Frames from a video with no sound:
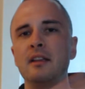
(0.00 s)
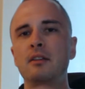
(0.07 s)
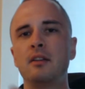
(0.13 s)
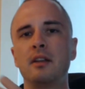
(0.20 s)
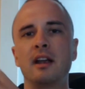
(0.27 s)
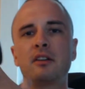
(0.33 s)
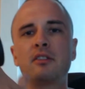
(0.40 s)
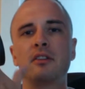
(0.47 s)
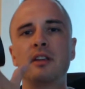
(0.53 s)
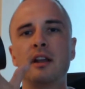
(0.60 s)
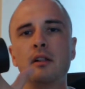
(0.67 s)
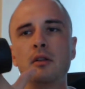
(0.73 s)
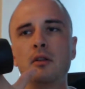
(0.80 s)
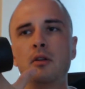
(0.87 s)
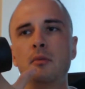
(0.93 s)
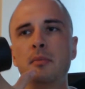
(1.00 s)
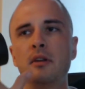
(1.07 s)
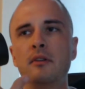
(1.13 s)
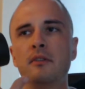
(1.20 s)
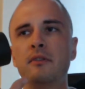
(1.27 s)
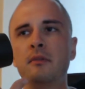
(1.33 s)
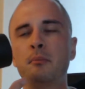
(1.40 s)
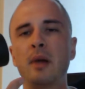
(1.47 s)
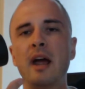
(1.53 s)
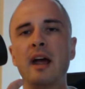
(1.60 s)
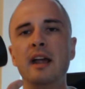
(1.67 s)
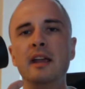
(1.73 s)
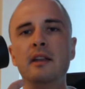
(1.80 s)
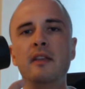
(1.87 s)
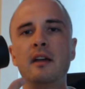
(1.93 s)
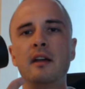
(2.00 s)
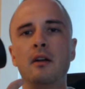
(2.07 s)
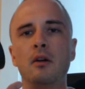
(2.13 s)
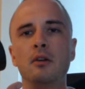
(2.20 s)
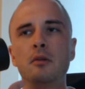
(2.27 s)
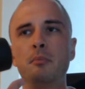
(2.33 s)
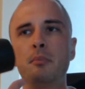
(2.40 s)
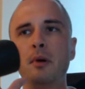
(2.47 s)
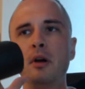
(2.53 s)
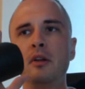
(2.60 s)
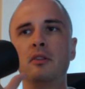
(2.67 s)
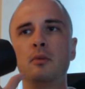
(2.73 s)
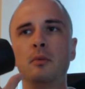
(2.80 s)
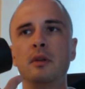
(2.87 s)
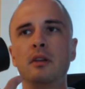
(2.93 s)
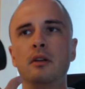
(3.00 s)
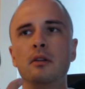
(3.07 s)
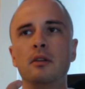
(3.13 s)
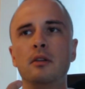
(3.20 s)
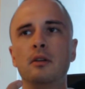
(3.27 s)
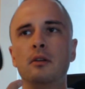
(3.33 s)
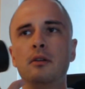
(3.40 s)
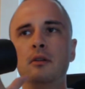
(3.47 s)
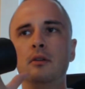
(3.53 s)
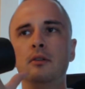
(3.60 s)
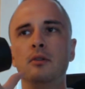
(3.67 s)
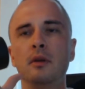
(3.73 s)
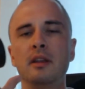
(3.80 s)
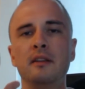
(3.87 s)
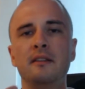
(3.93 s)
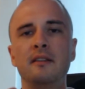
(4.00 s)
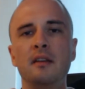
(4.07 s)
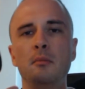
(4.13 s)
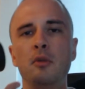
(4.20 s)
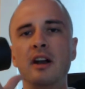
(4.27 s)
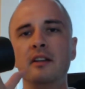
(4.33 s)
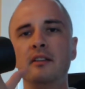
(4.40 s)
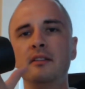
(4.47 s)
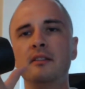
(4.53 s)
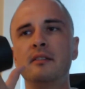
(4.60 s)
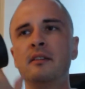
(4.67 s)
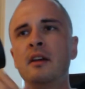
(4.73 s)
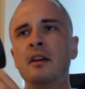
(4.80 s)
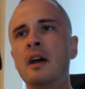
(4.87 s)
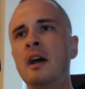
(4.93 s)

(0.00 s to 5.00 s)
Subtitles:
you can actually get a little bit of pain there on your bones when you're doing your tib raises.